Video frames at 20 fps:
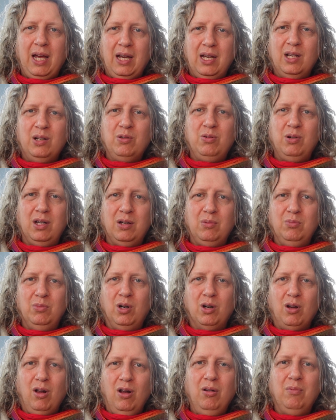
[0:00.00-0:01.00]
adequate
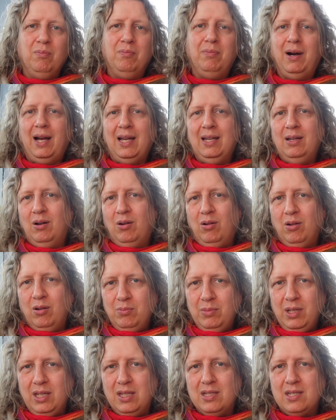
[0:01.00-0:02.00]
model by all
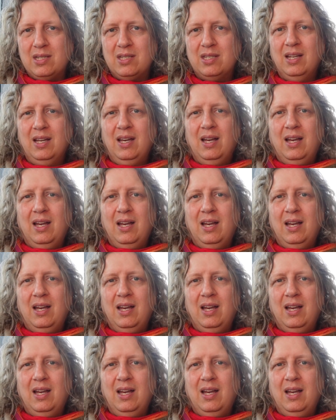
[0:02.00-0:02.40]
means.